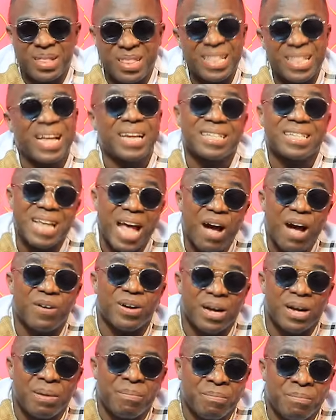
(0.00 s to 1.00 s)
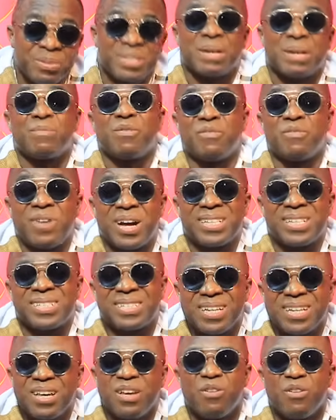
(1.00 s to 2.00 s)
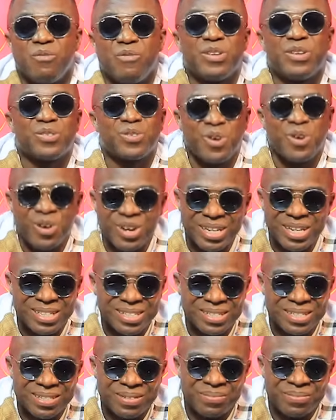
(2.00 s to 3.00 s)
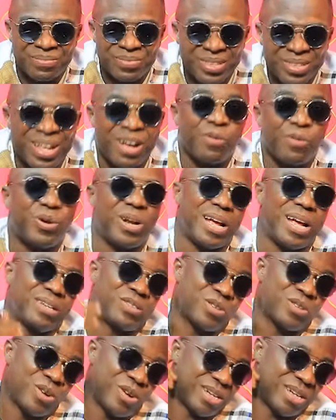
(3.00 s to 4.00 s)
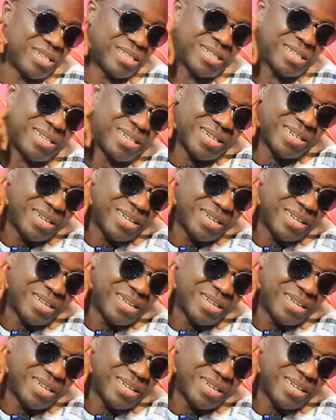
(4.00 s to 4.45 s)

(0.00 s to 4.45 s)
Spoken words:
That is how come some of us, we saw it. Now, when I saw it,